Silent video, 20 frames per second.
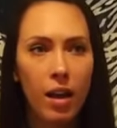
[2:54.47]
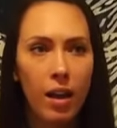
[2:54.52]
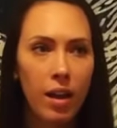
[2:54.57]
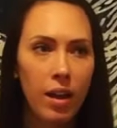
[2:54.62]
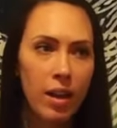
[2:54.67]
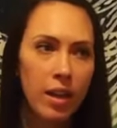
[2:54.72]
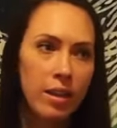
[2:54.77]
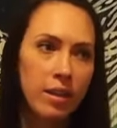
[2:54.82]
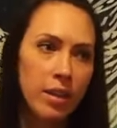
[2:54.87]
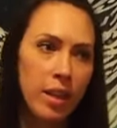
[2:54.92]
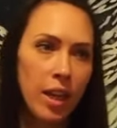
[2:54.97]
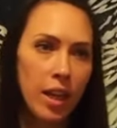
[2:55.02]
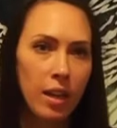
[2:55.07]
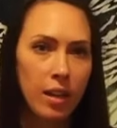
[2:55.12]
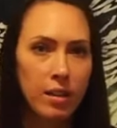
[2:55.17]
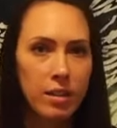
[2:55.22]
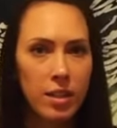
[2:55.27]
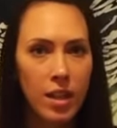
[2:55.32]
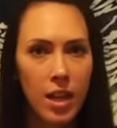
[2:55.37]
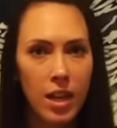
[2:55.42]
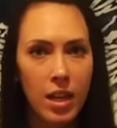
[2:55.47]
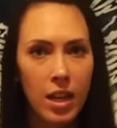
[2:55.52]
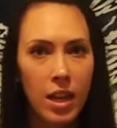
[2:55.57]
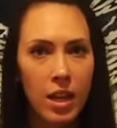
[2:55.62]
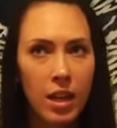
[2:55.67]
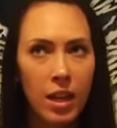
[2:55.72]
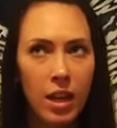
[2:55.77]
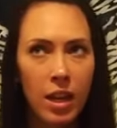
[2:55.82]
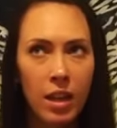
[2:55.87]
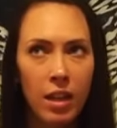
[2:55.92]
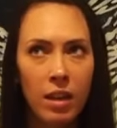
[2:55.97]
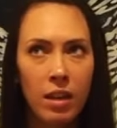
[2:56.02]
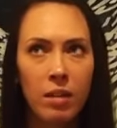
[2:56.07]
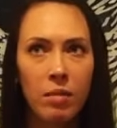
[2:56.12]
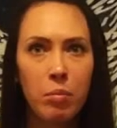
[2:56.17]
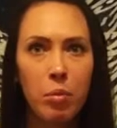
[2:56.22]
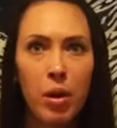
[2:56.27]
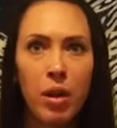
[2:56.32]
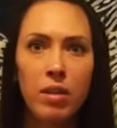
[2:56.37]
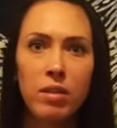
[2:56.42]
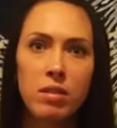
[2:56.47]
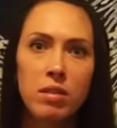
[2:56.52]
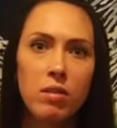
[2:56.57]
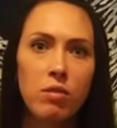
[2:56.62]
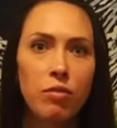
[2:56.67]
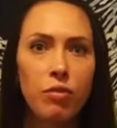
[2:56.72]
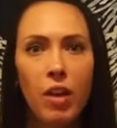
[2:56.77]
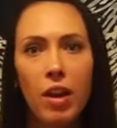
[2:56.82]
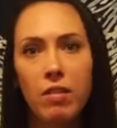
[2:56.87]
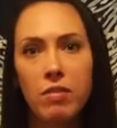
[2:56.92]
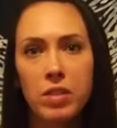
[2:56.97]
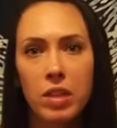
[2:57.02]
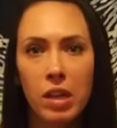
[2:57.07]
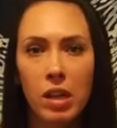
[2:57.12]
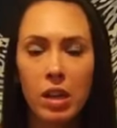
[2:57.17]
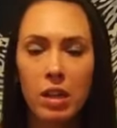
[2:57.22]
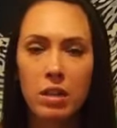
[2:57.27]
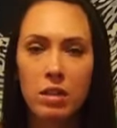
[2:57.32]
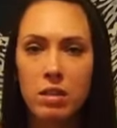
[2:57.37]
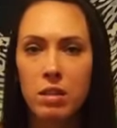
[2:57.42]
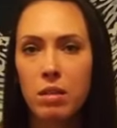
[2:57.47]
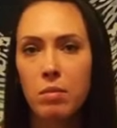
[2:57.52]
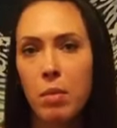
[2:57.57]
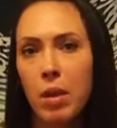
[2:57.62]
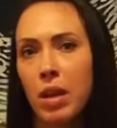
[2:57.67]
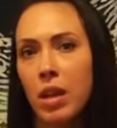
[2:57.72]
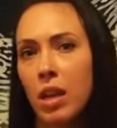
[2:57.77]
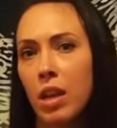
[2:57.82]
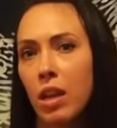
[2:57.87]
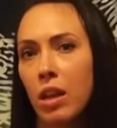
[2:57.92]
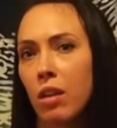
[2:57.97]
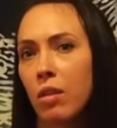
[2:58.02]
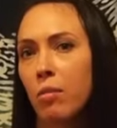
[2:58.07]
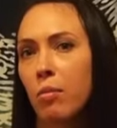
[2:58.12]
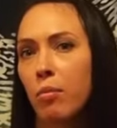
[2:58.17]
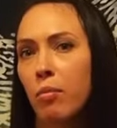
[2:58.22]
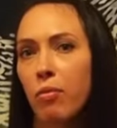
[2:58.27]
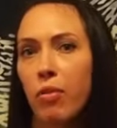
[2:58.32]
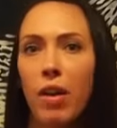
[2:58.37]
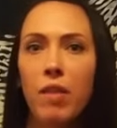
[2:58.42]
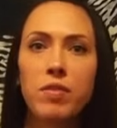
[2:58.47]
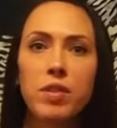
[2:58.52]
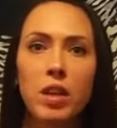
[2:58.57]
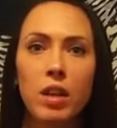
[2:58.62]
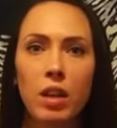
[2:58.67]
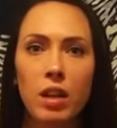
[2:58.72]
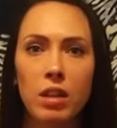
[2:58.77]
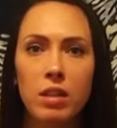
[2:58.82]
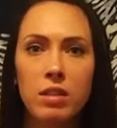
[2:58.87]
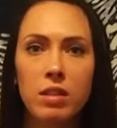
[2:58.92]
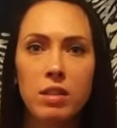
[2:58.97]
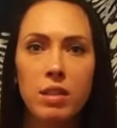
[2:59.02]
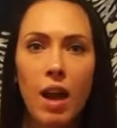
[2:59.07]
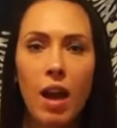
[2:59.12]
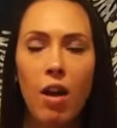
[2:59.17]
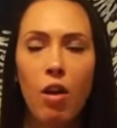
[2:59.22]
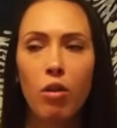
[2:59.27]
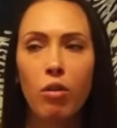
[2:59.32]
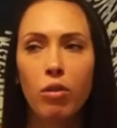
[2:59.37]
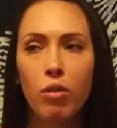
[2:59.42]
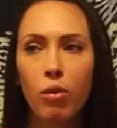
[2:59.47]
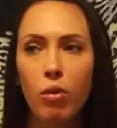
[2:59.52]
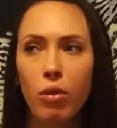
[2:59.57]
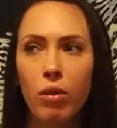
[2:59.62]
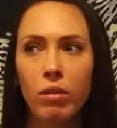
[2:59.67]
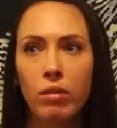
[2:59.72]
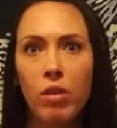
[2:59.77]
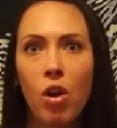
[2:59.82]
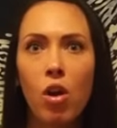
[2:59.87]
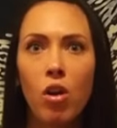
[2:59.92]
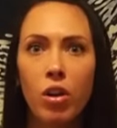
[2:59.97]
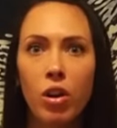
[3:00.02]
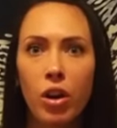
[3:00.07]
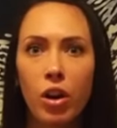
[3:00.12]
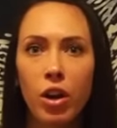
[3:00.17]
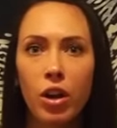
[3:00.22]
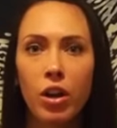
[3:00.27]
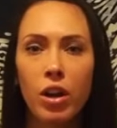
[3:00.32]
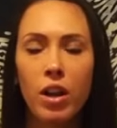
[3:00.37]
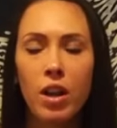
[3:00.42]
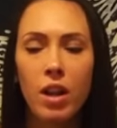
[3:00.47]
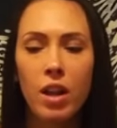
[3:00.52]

and like taking in breaths of 5 seconds and making them 5 seconds out or longer,